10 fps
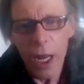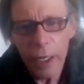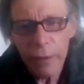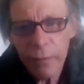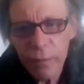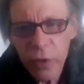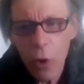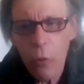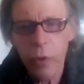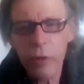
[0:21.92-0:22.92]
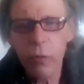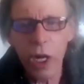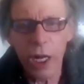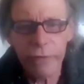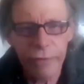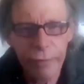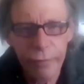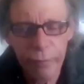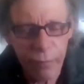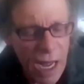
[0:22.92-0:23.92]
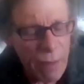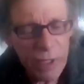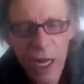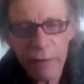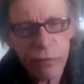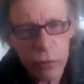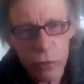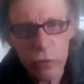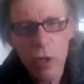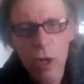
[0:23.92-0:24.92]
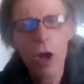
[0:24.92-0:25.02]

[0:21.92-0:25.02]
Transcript: And we went, Bob and I flew